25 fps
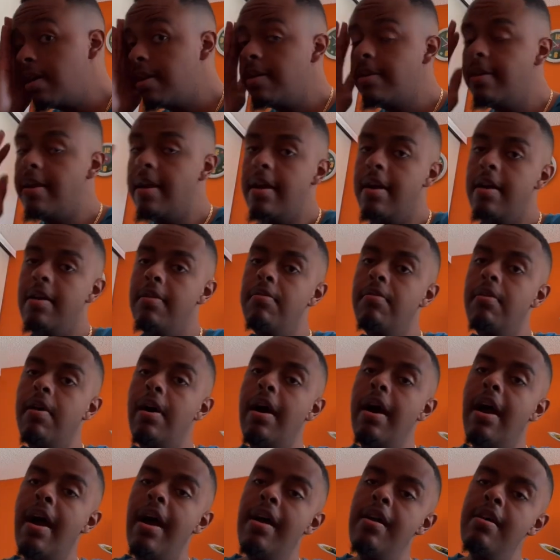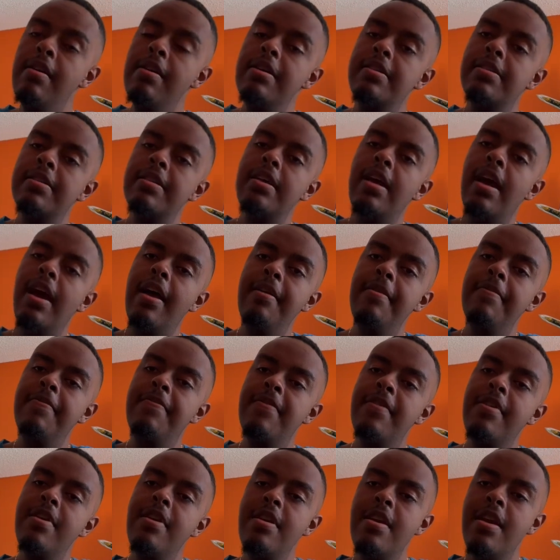Now, honestly, I have
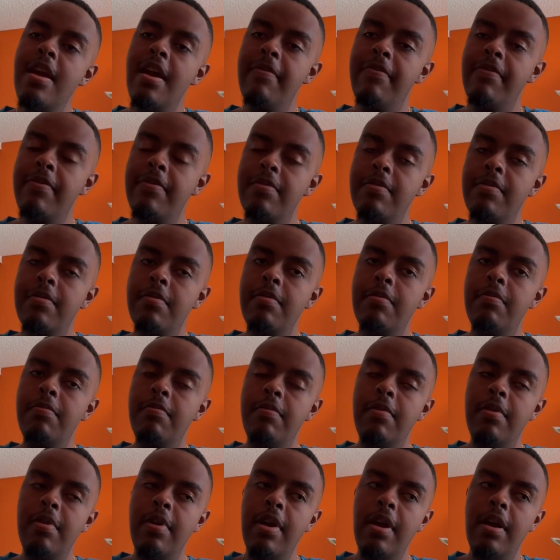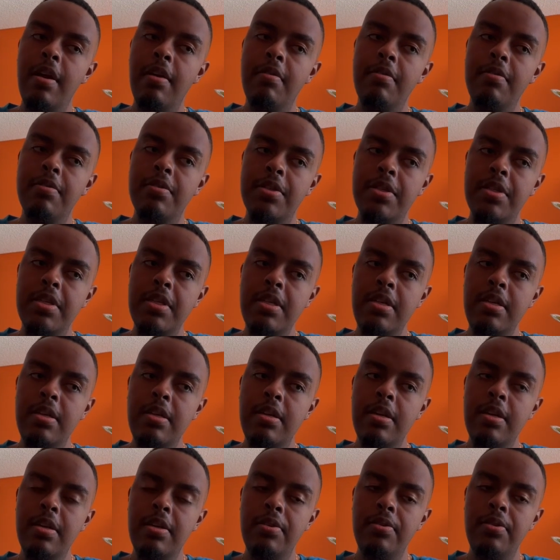never seen
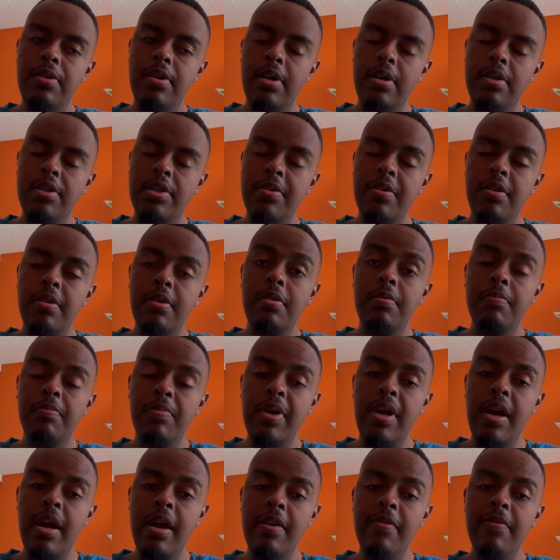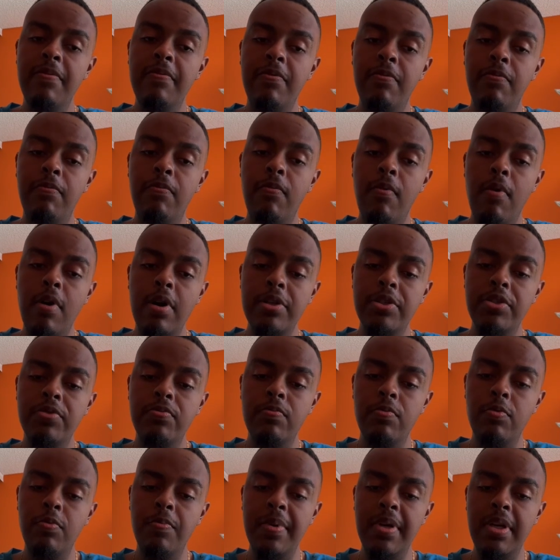Inuyasha, but I've watched
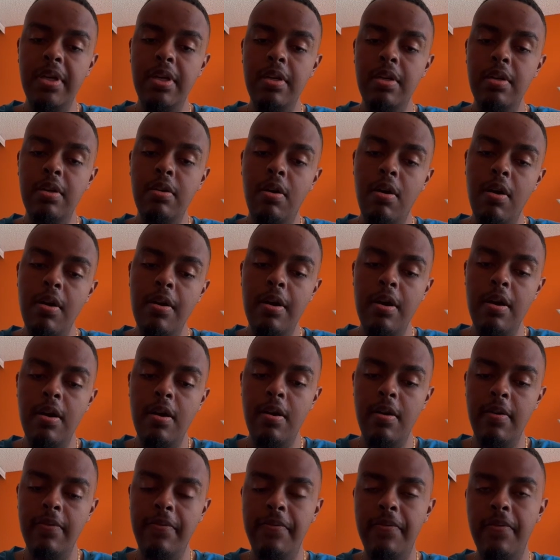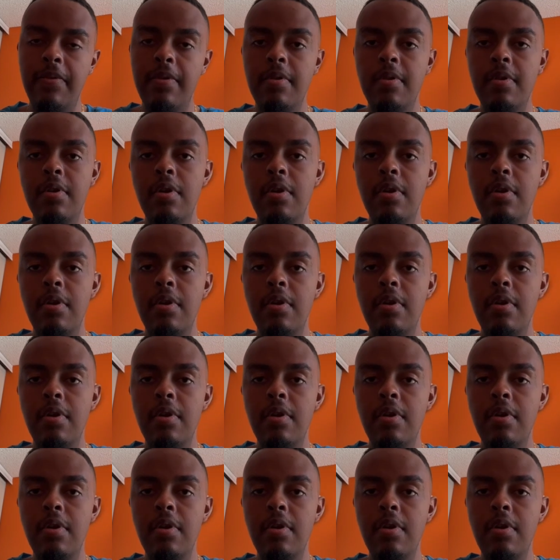RWBY on and off.